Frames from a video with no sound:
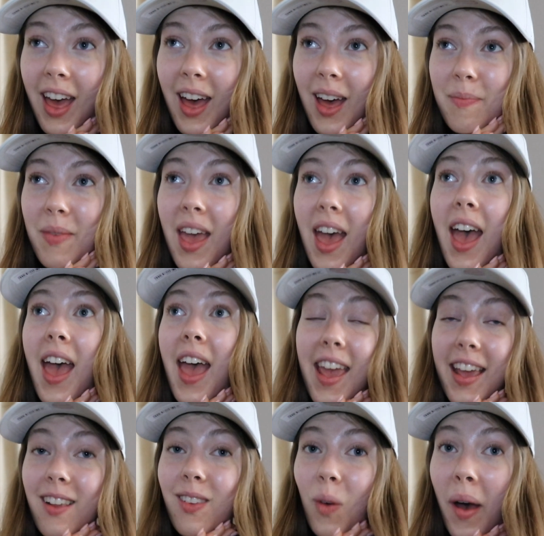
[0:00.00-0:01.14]
Um,
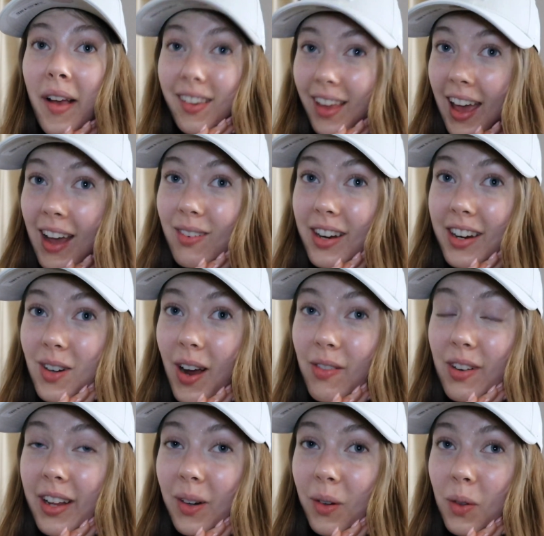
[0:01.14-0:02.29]
it is quite scary
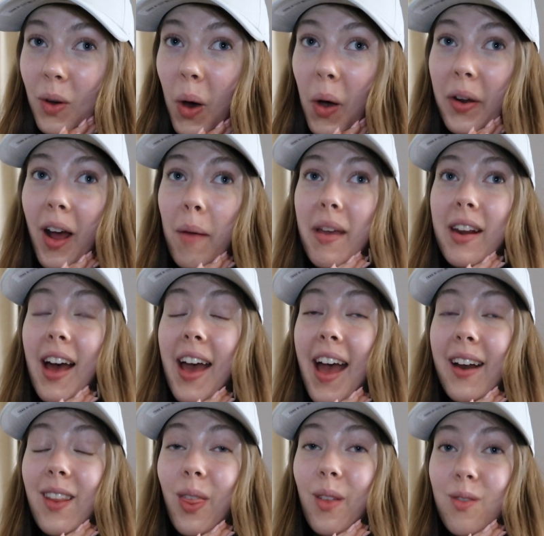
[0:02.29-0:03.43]
travelling on your own. I mean, I
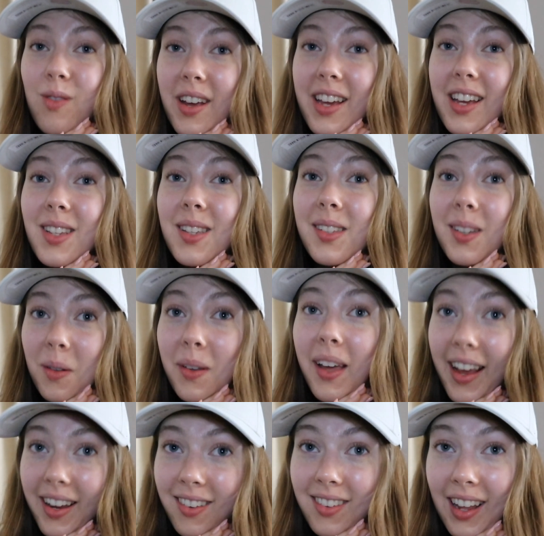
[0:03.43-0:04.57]
had three
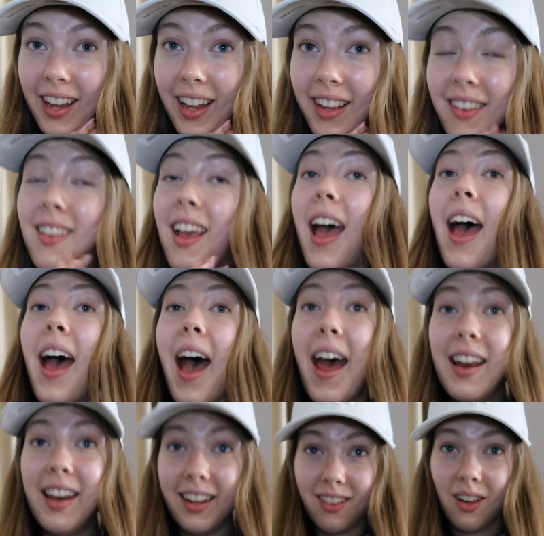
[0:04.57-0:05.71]
suitcases
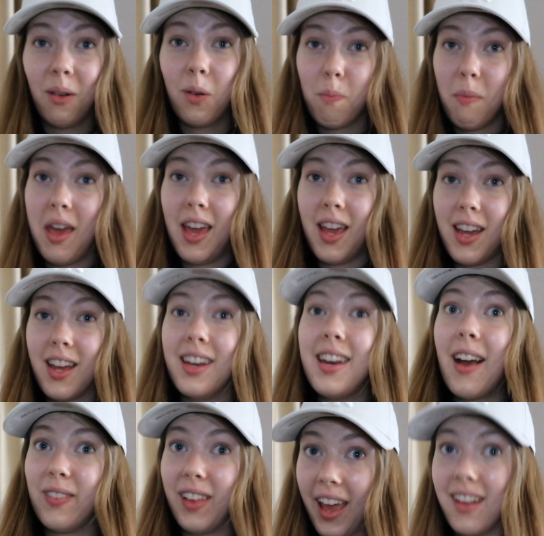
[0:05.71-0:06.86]
and little old me
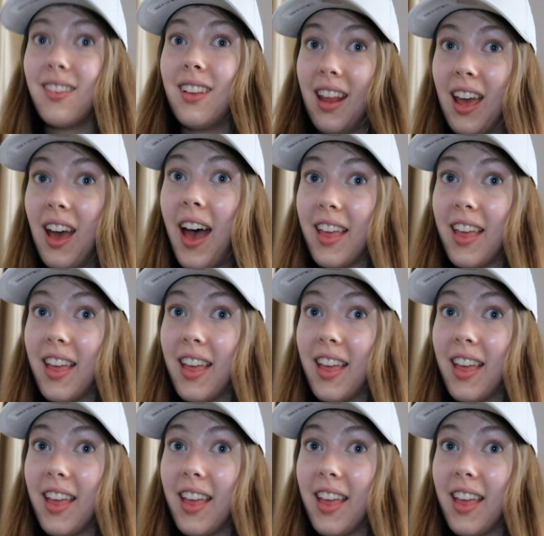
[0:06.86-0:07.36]
navigating it.